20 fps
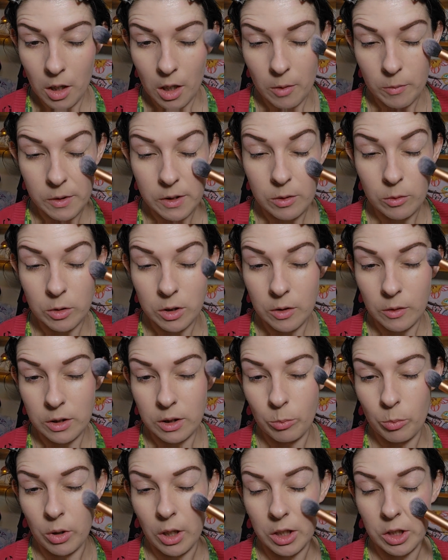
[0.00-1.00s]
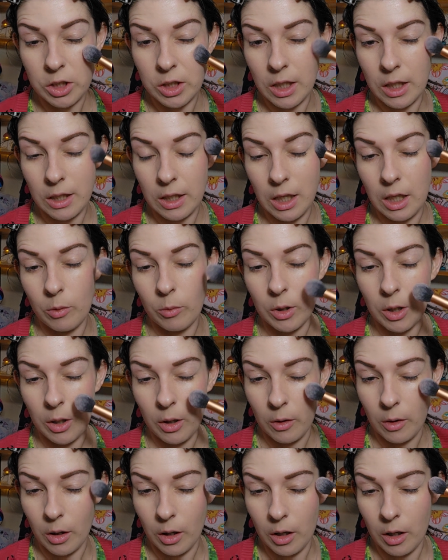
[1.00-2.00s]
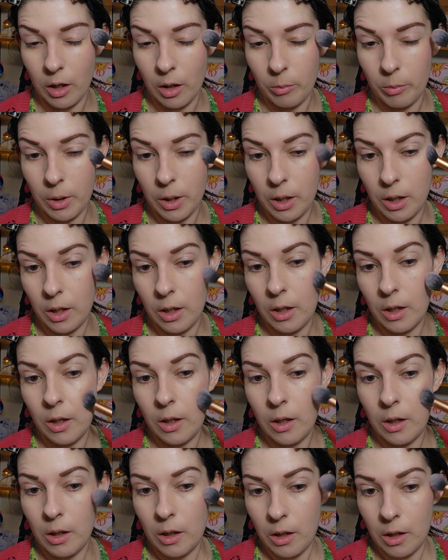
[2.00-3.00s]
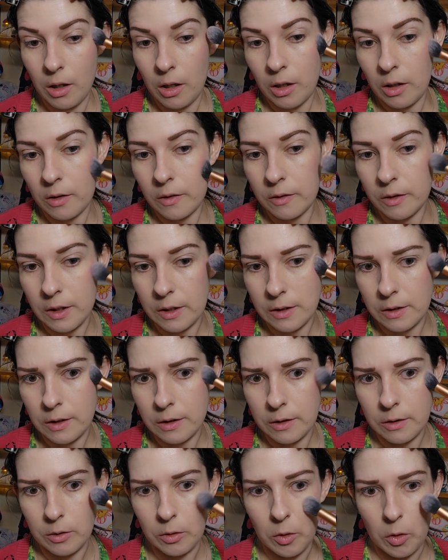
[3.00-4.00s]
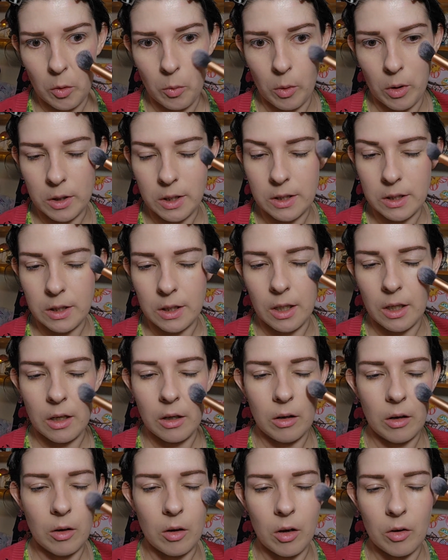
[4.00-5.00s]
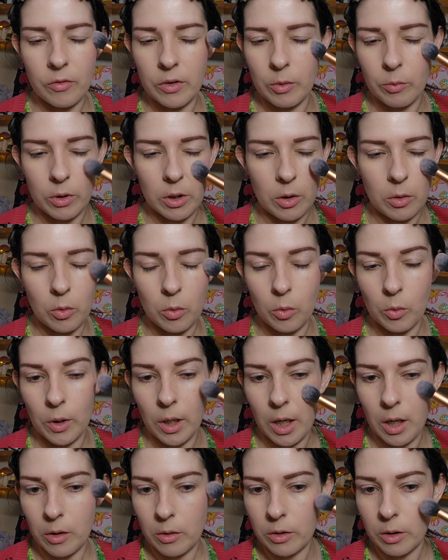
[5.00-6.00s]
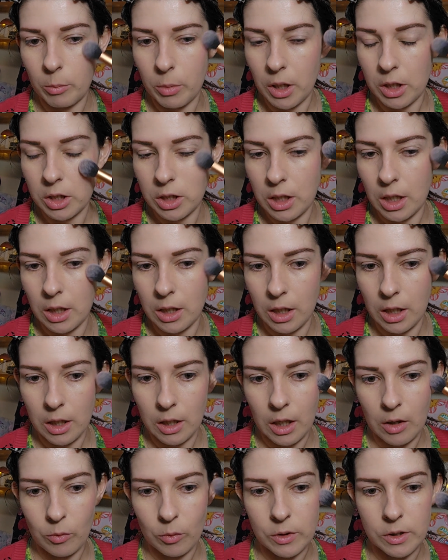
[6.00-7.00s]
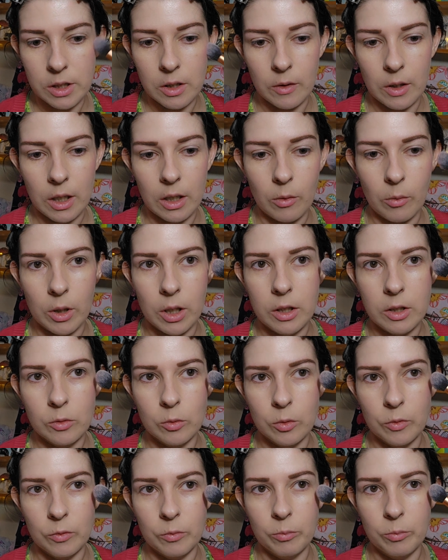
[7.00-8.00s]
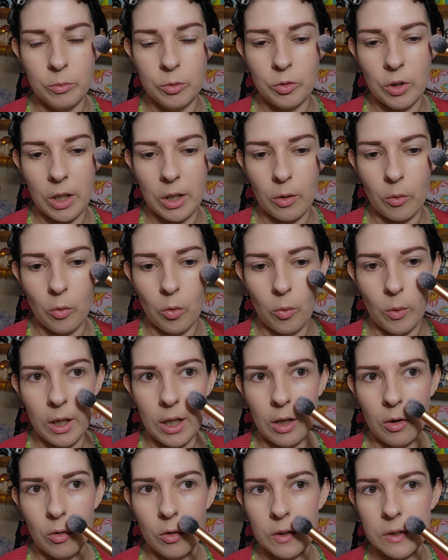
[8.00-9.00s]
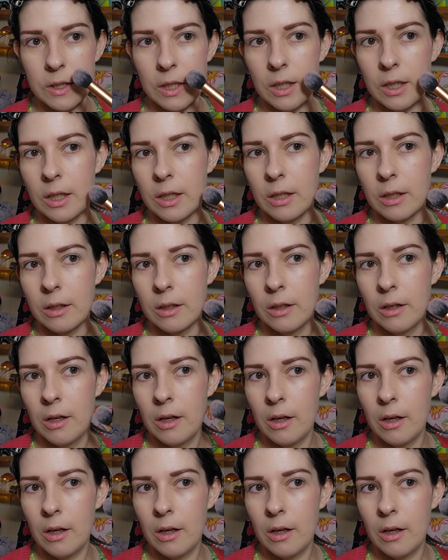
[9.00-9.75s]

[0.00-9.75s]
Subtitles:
I'm still doing the blush technique where you go up. There's this new one, isn't there? I can't think what you call now, the blush technique that everyone's doing, where you sort of drag it all the way across here.